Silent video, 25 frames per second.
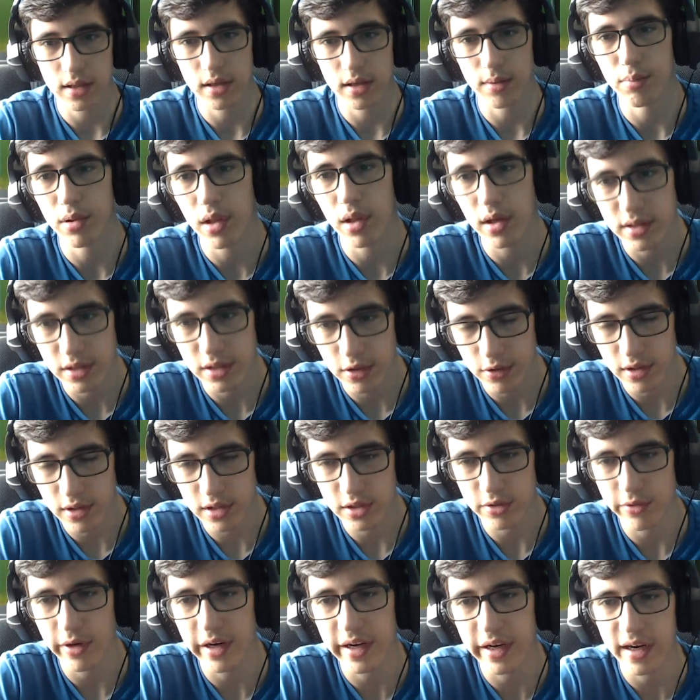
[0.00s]
Bloodtooth
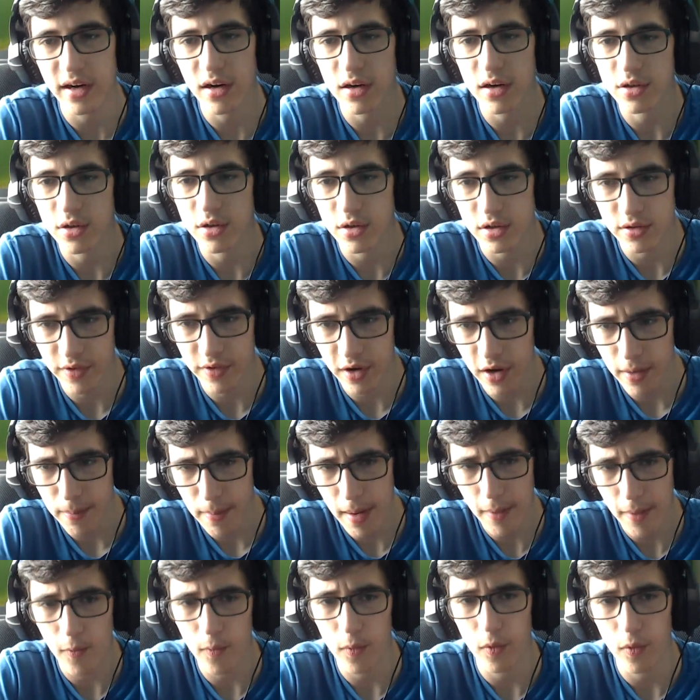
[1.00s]
is a great character, is very
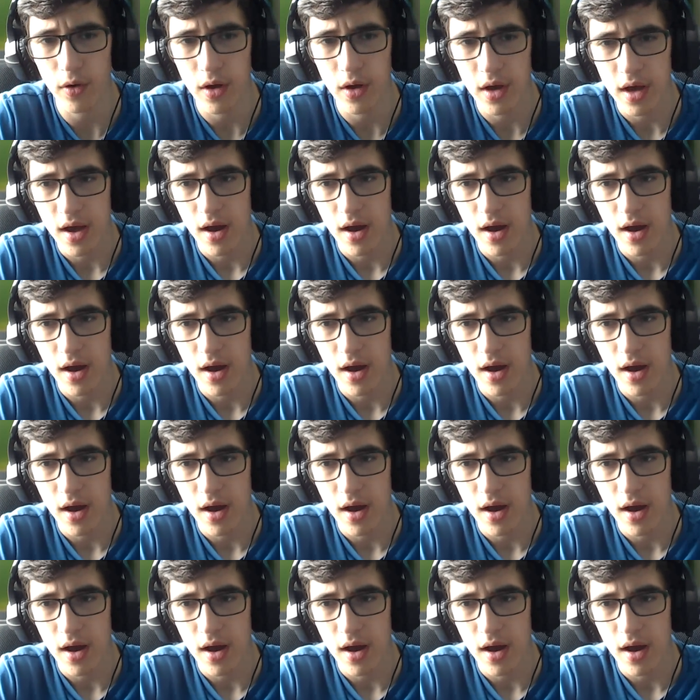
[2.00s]
memorable.